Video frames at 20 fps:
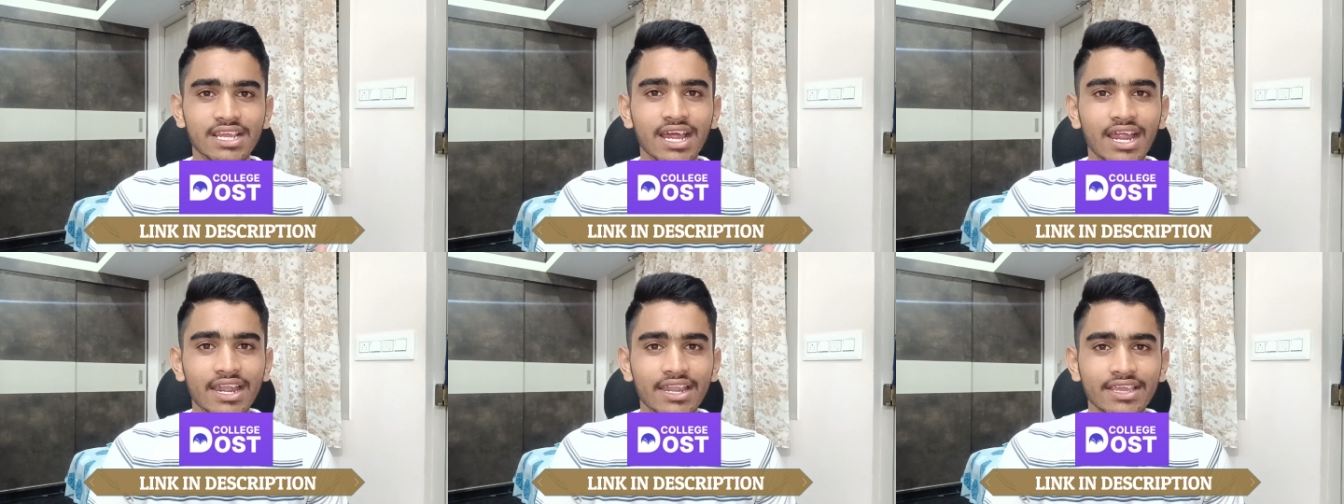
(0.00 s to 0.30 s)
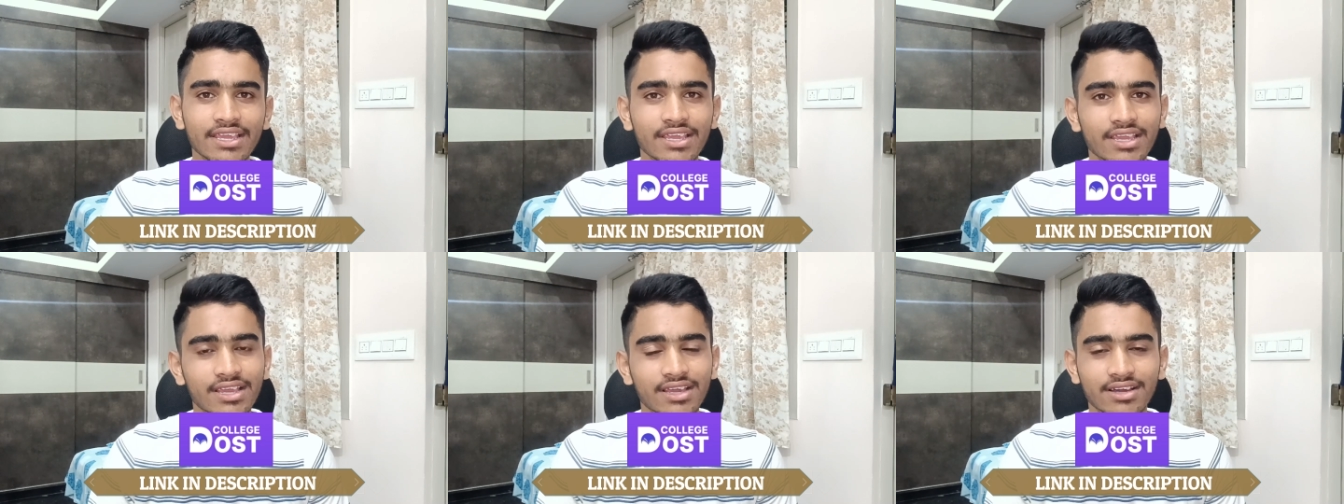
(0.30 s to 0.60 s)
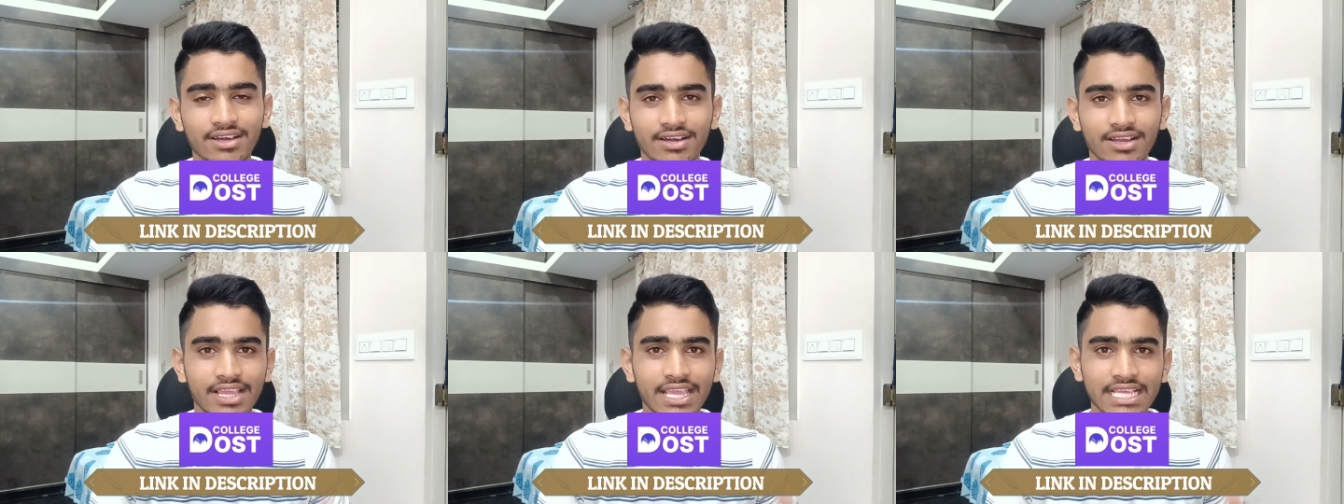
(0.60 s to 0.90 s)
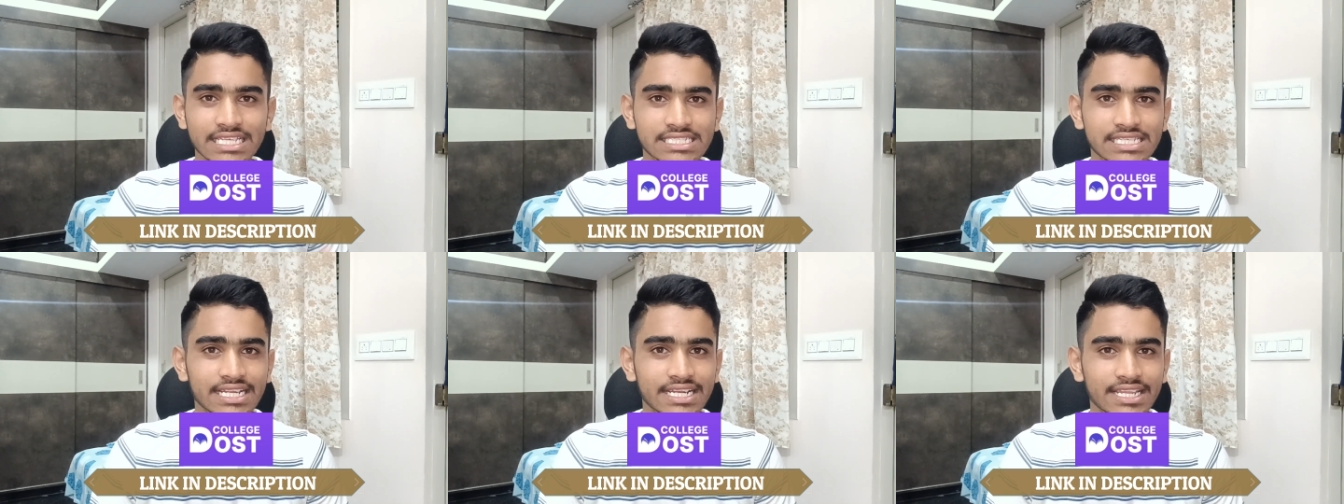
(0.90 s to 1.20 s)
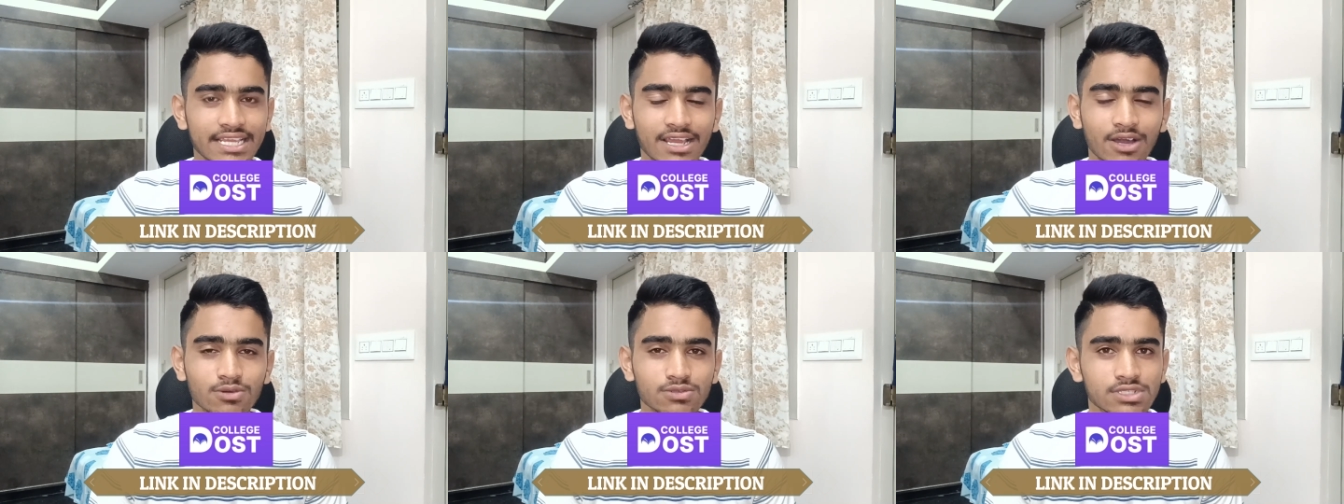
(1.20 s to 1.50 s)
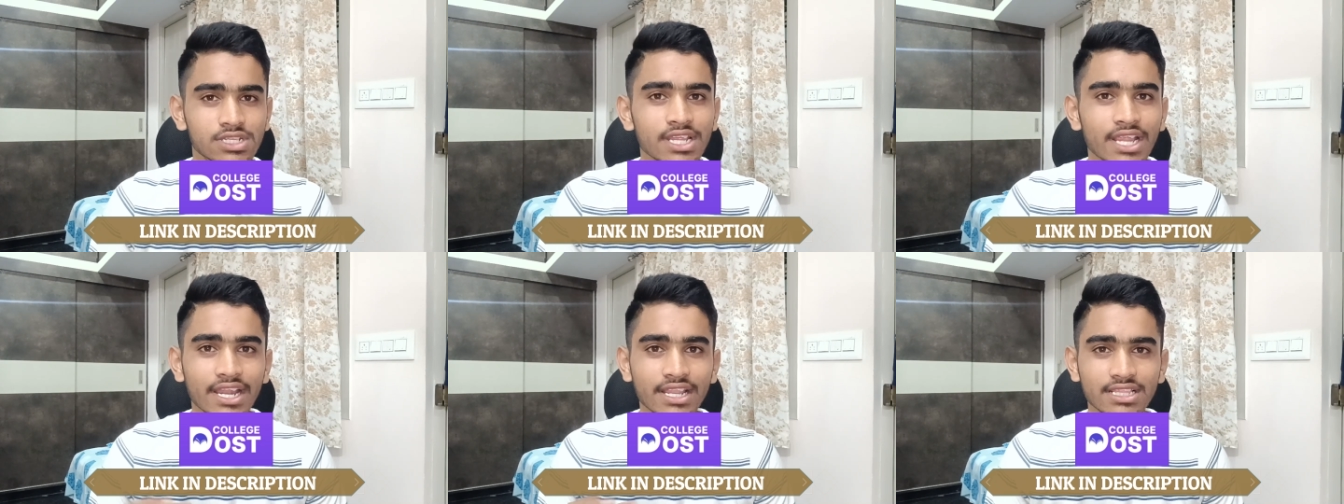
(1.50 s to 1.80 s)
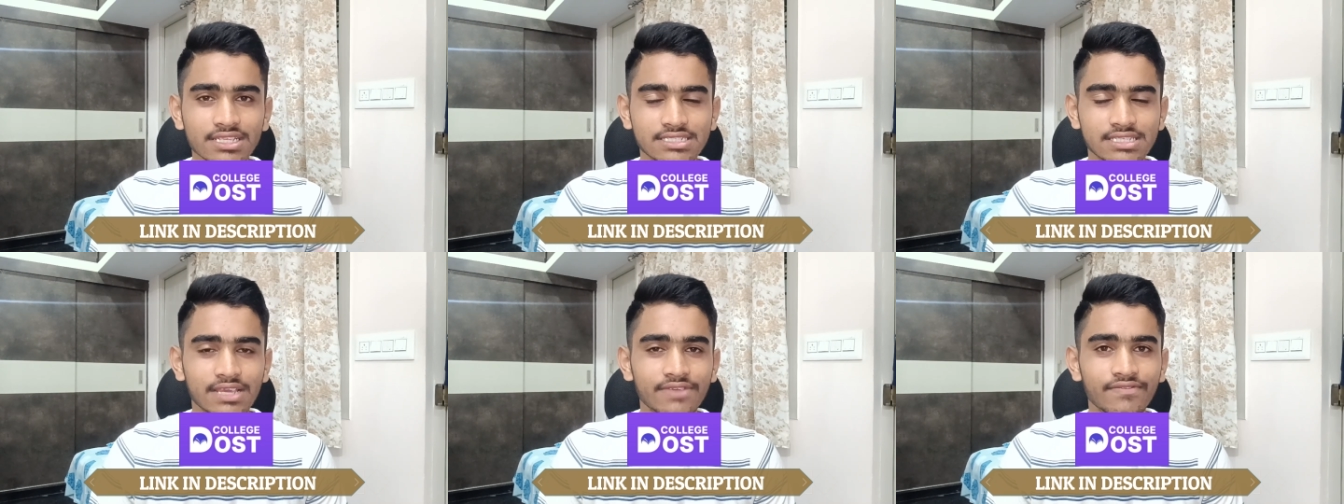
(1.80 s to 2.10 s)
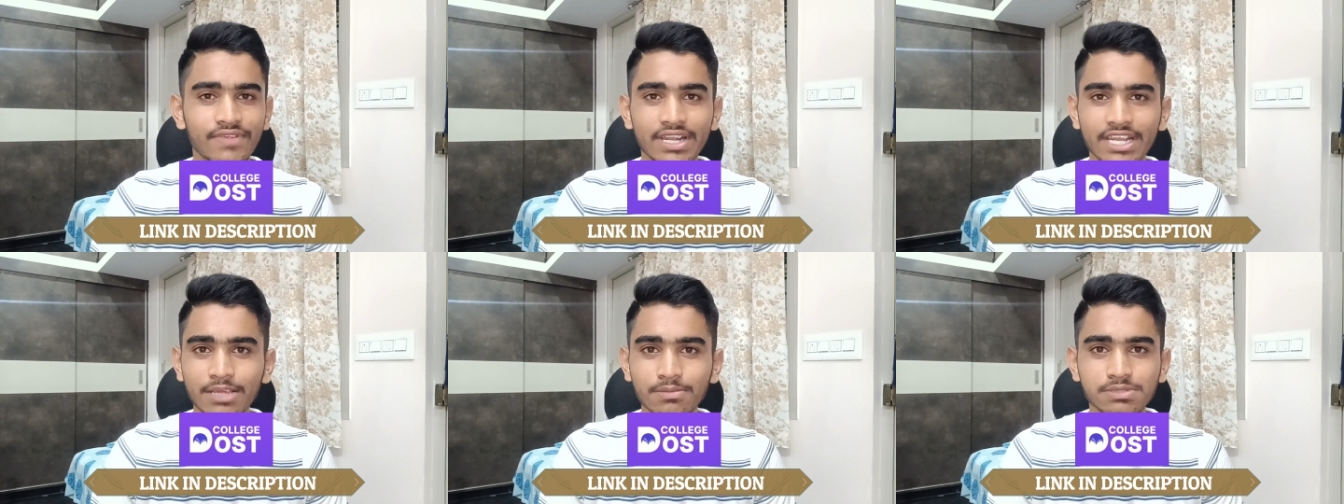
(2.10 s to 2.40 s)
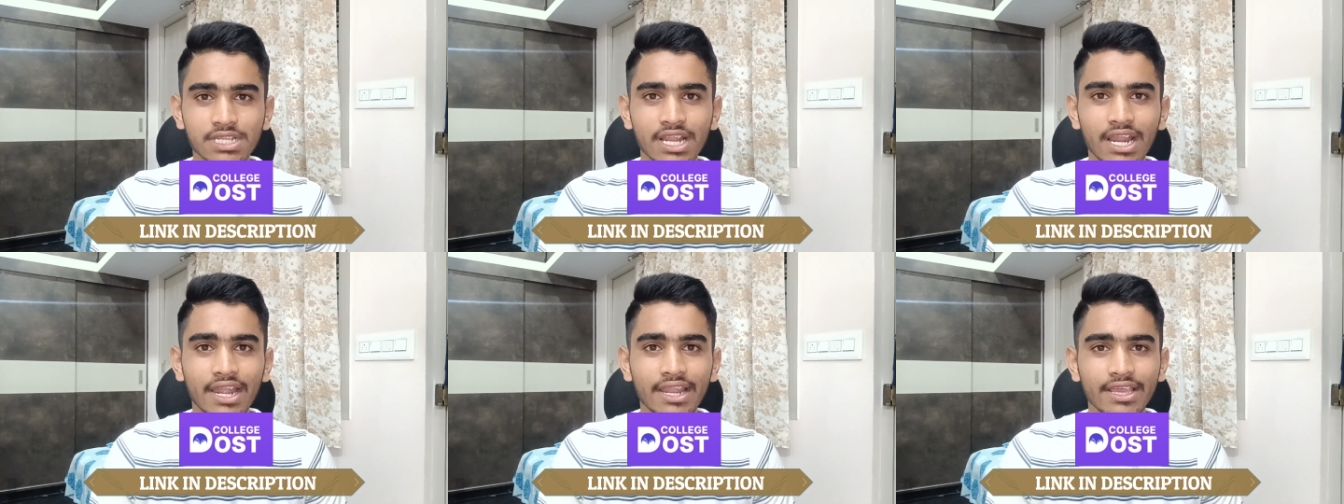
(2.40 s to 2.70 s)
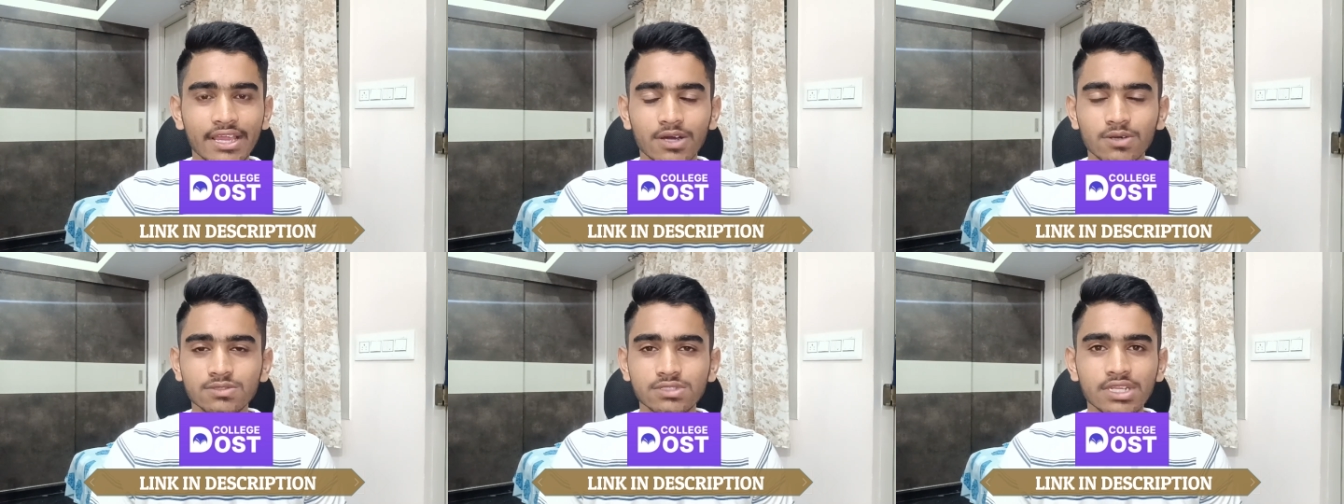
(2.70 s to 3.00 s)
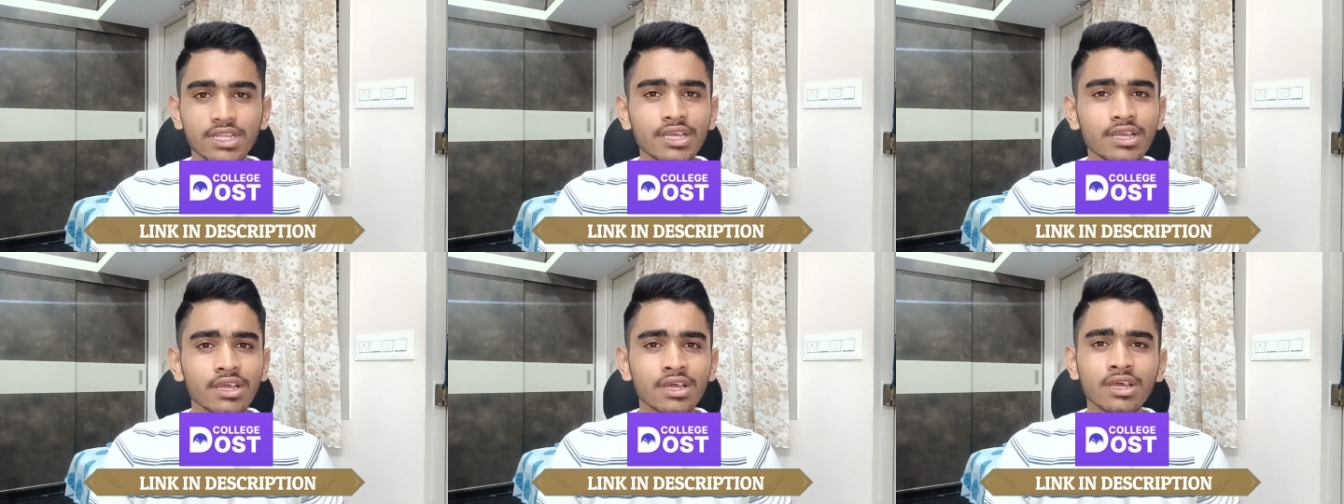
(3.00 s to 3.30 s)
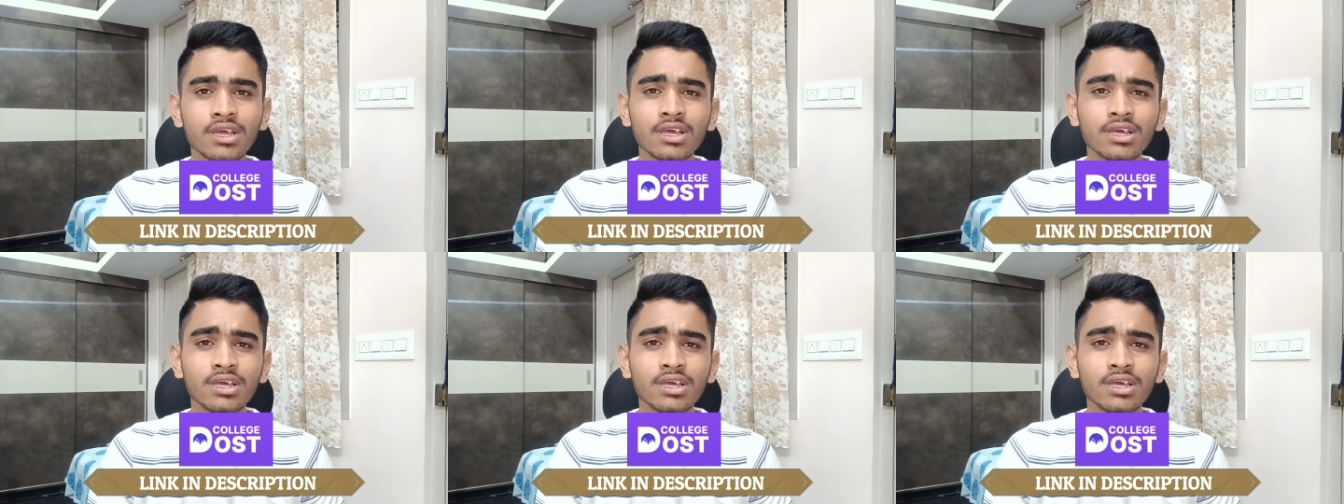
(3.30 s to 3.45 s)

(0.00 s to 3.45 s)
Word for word: regarding uh, KCET counseling and the same way tips regarding counseling.